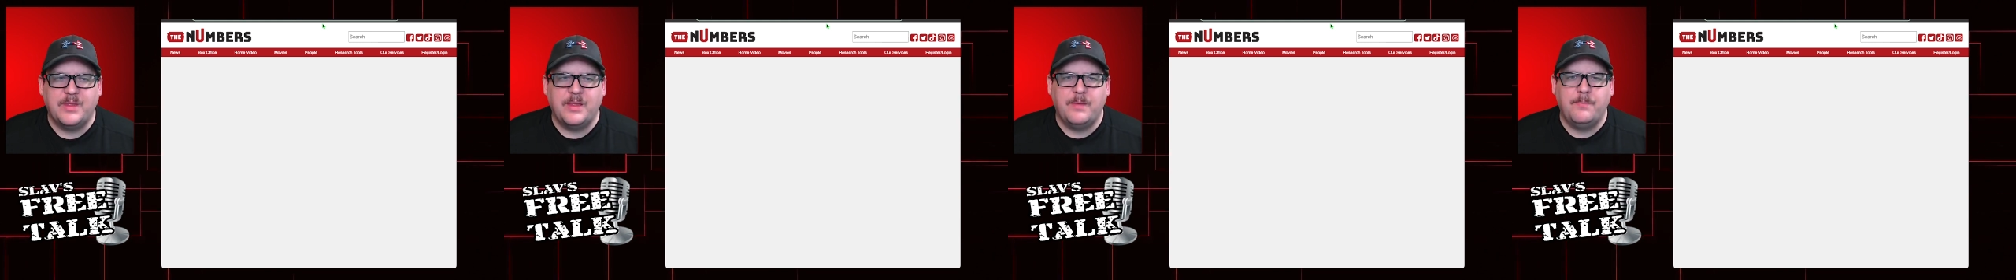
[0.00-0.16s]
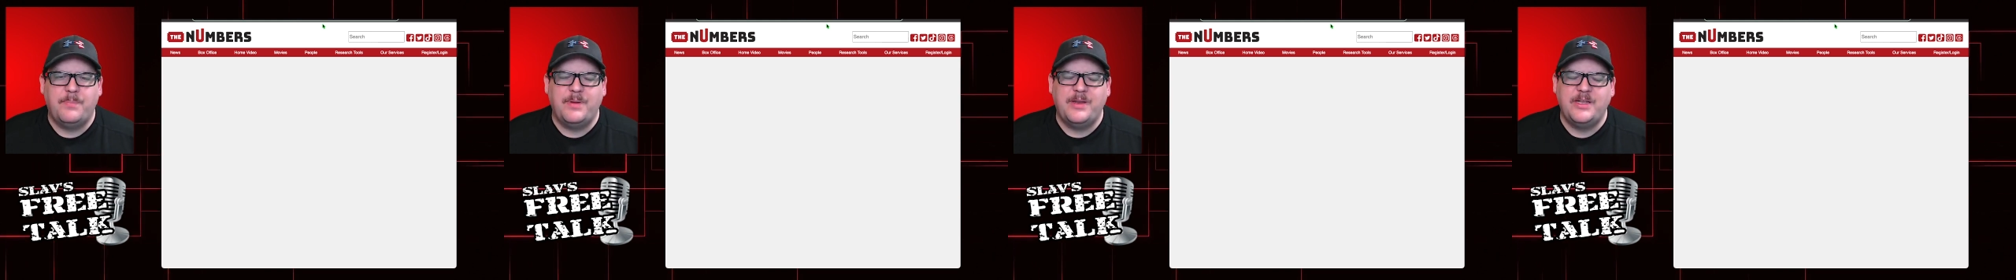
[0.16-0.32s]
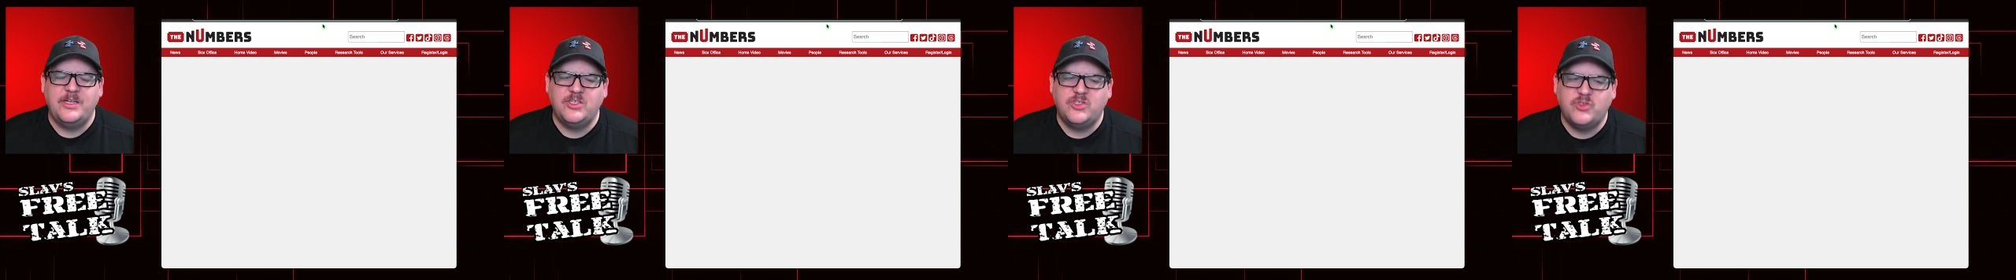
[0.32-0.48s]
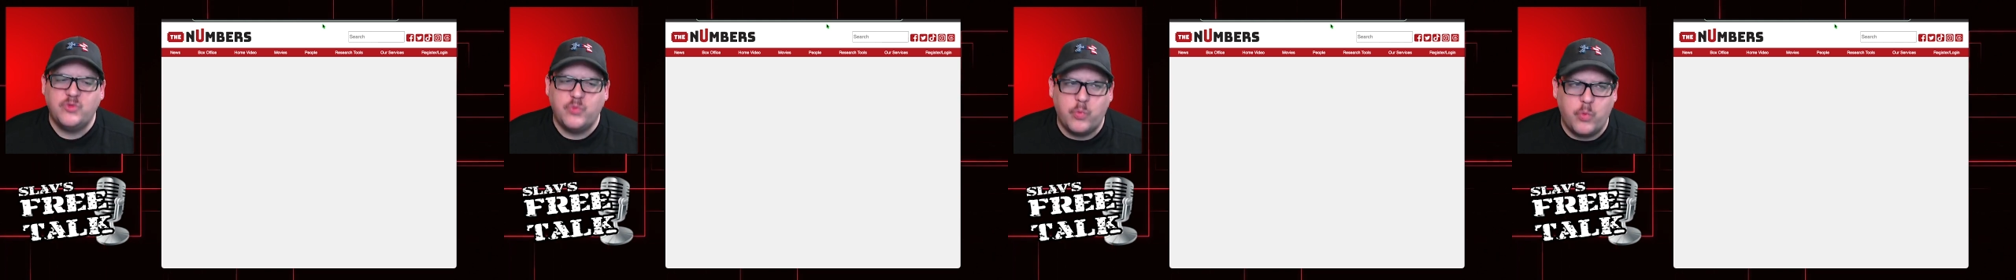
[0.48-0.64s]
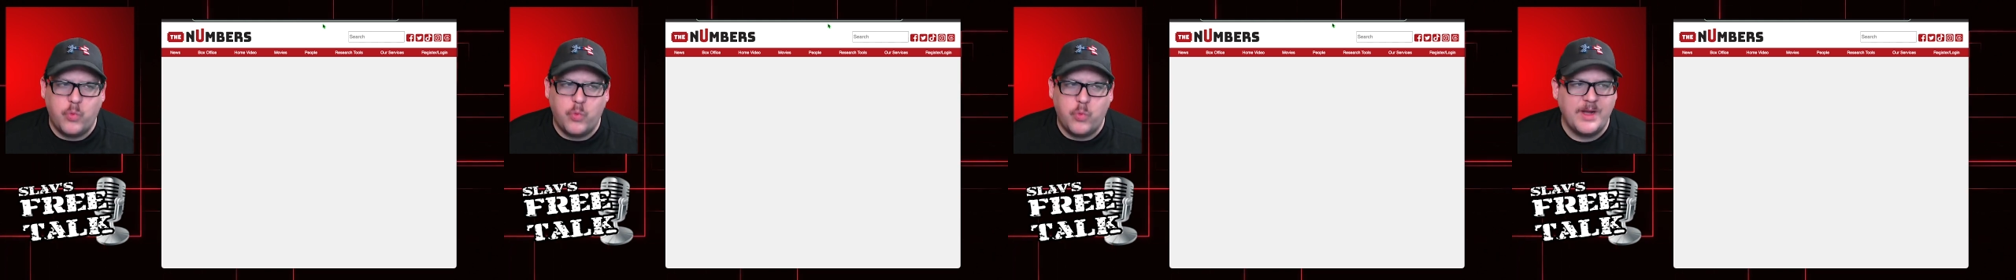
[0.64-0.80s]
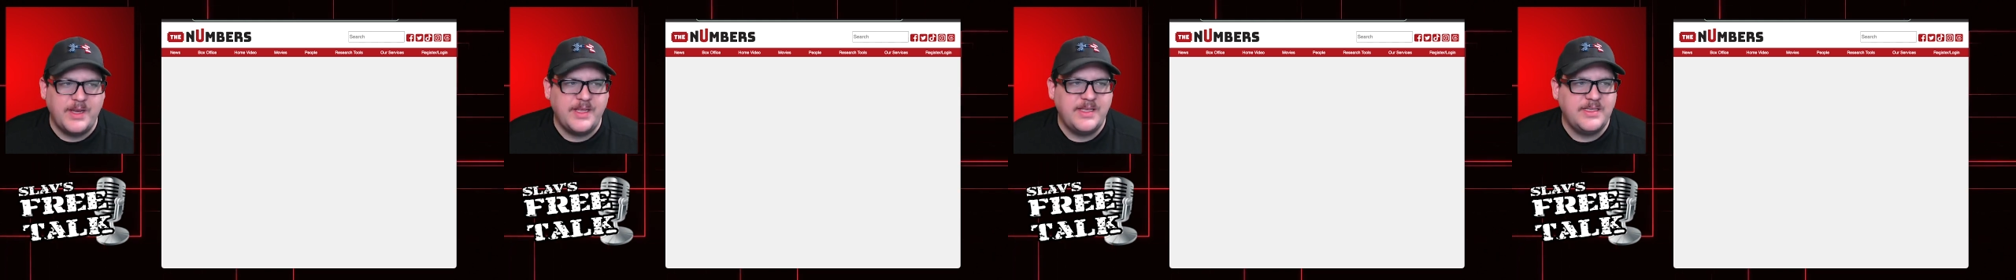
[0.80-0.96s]
But in
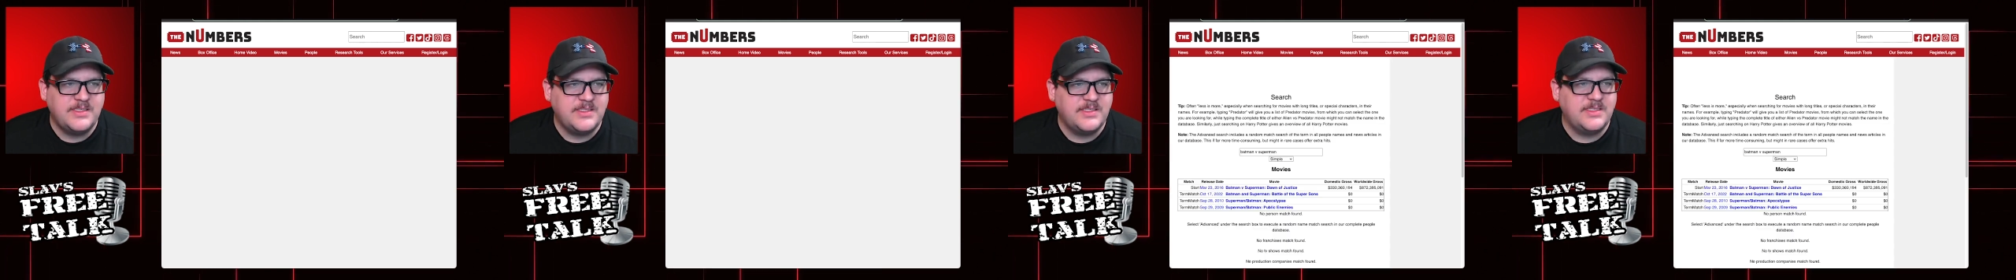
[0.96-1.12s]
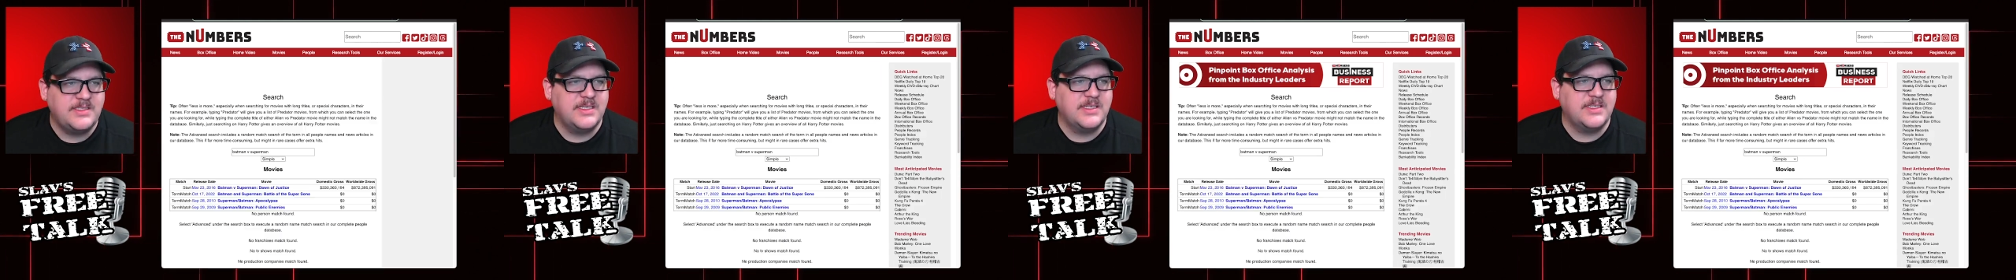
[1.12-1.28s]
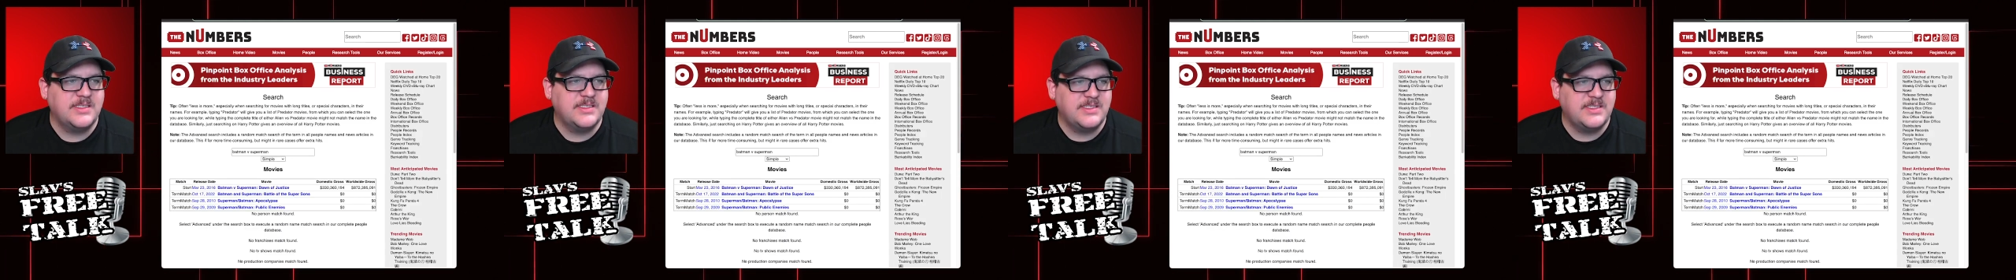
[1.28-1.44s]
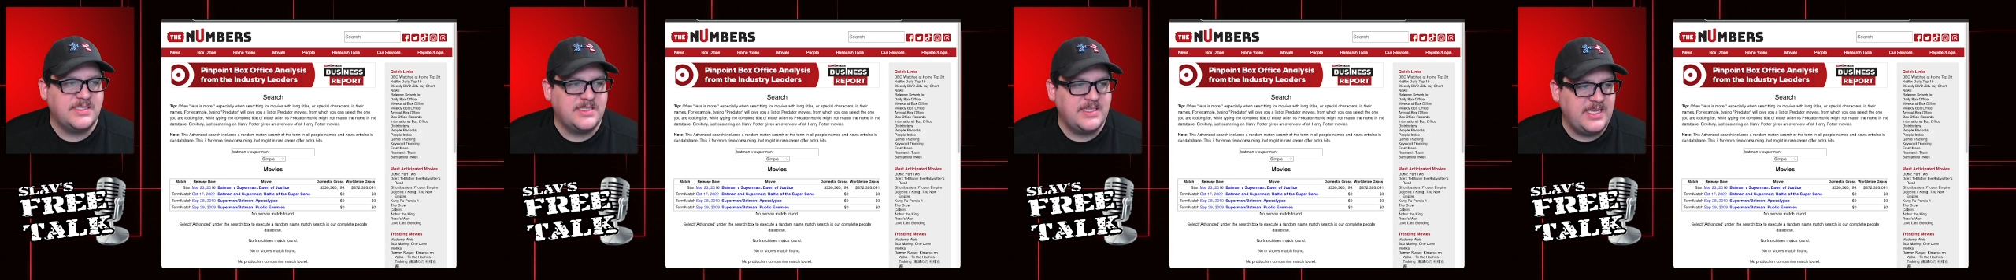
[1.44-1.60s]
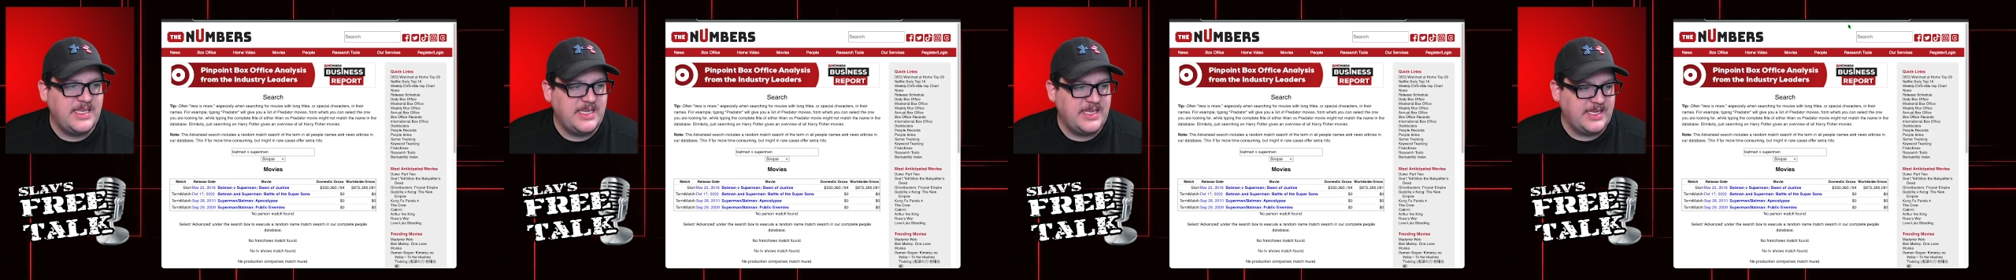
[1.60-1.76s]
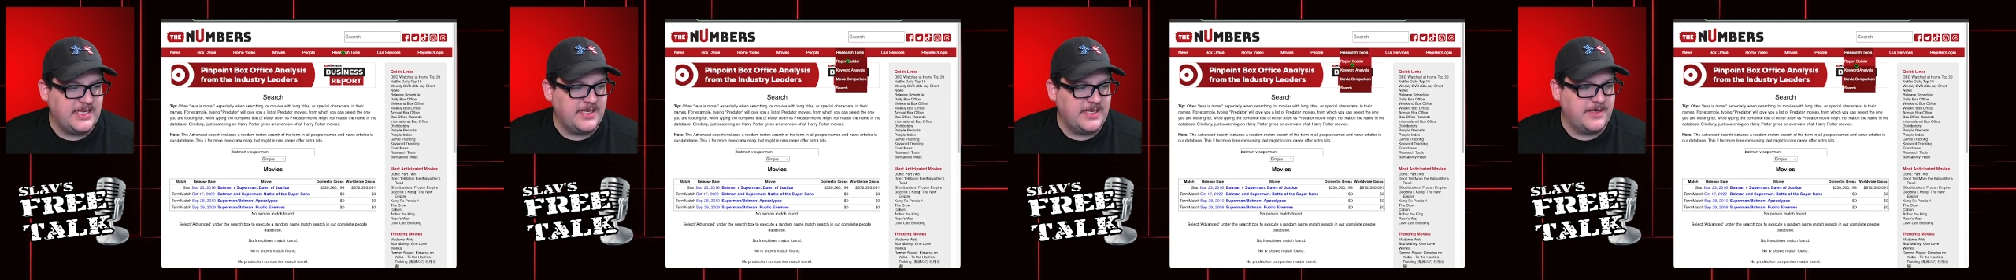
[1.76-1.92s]

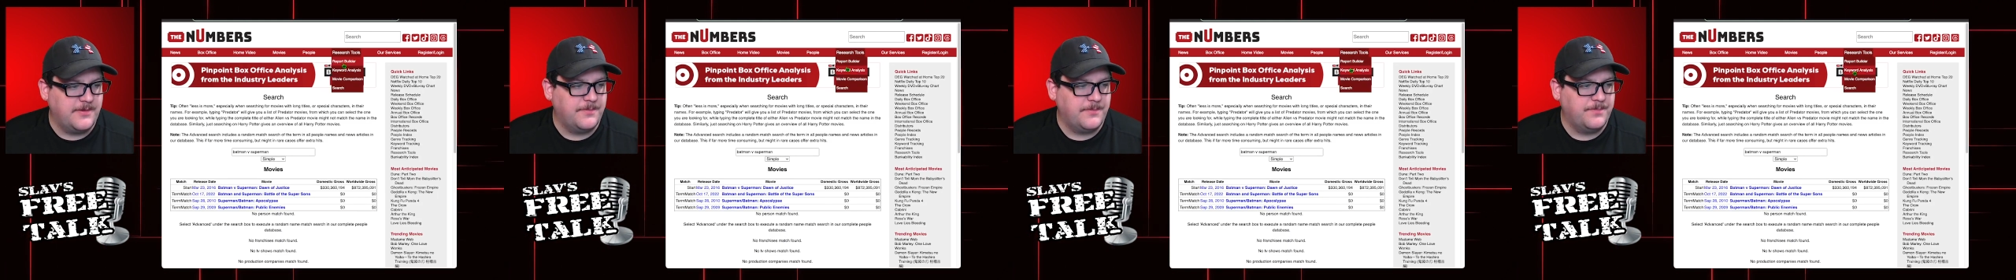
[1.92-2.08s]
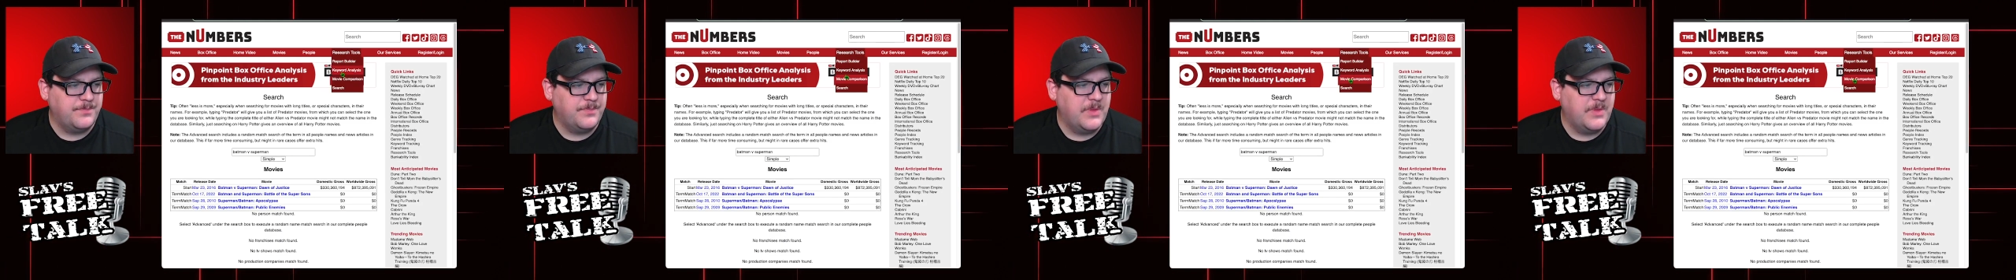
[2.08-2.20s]
2016,